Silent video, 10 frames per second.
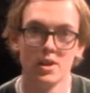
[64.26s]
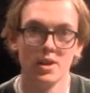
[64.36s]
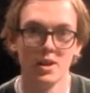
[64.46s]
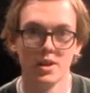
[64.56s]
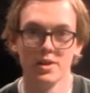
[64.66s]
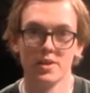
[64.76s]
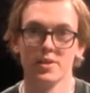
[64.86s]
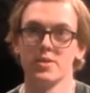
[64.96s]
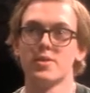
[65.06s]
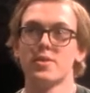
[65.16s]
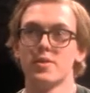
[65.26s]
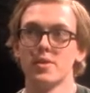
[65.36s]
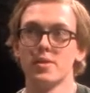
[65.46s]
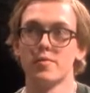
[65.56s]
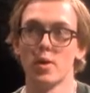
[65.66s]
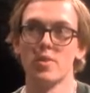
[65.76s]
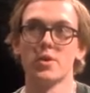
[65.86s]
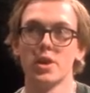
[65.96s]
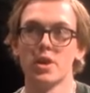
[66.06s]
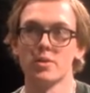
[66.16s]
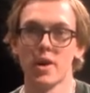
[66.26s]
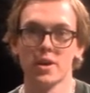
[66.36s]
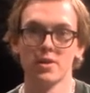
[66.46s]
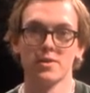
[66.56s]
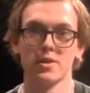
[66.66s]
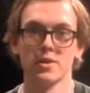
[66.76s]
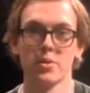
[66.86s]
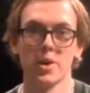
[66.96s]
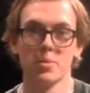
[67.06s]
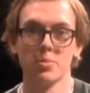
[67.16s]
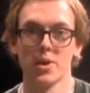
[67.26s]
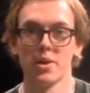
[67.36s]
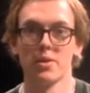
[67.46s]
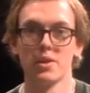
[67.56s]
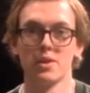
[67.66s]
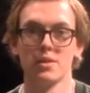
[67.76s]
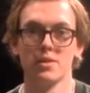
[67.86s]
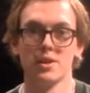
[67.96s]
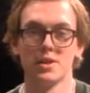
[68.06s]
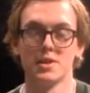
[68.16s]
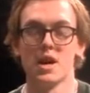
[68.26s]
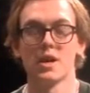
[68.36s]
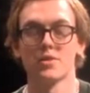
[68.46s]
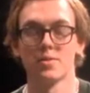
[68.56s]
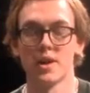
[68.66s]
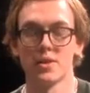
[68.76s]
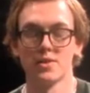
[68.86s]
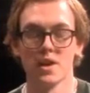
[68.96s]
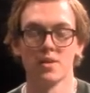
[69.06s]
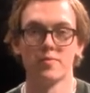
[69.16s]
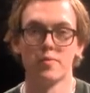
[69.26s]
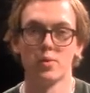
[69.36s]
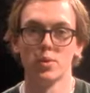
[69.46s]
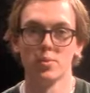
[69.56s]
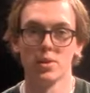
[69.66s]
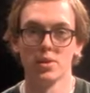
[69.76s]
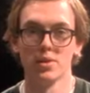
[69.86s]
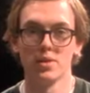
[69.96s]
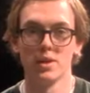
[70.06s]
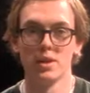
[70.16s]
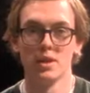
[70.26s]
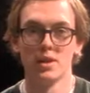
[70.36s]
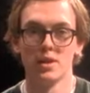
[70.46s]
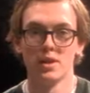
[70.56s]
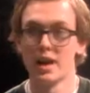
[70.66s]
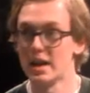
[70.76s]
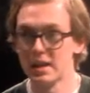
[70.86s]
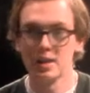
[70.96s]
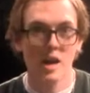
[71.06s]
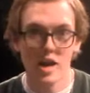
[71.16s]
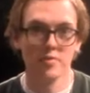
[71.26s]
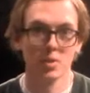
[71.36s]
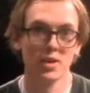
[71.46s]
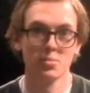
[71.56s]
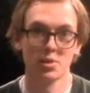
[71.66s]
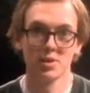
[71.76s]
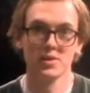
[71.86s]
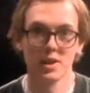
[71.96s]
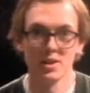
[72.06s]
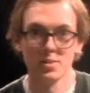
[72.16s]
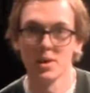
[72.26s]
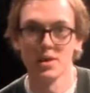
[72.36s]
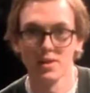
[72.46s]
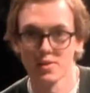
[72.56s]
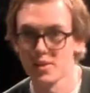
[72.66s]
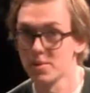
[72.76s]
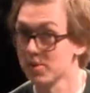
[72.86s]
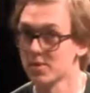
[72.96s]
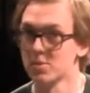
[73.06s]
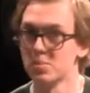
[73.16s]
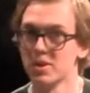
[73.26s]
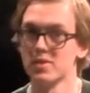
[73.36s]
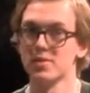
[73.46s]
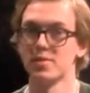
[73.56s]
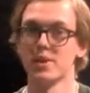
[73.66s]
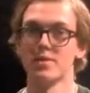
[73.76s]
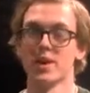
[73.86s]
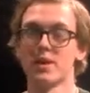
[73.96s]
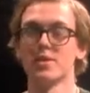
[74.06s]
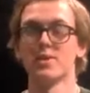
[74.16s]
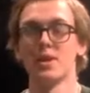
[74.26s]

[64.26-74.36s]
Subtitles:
There's Forever Young Records in Grand Prairie, Doc's Records out in Fort Worth. Any half-price books anywhere is always a good place to find records.